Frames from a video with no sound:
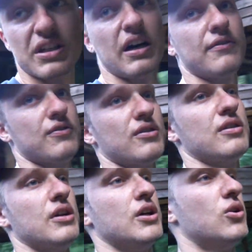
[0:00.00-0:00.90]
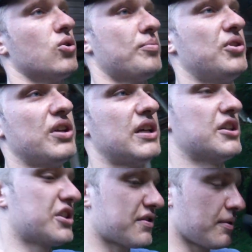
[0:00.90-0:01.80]
stuff or building
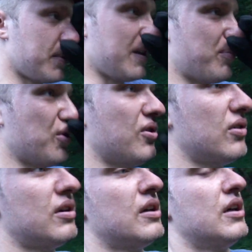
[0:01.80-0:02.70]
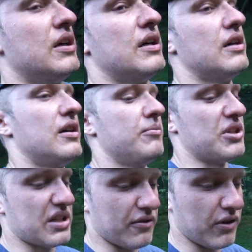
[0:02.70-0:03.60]
engines for people
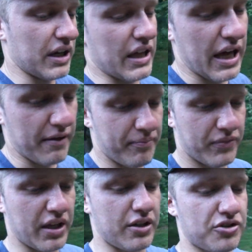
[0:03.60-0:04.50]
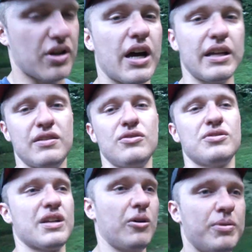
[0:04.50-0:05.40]
and stuff like that and try
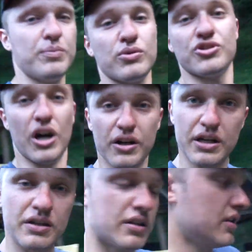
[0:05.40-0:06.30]
to sell people junk.